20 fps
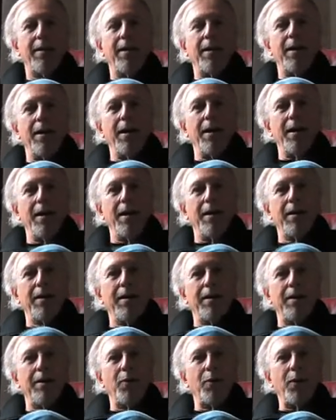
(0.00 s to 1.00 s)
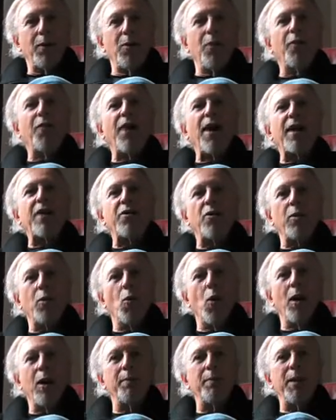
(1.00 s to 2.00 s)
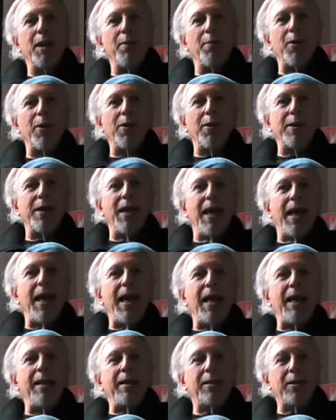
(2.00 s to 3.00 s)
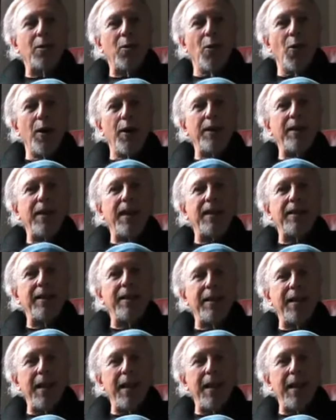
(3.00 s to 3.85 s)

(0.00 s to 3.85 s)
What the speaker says: what are called fractional quantum numbers, and it's thought that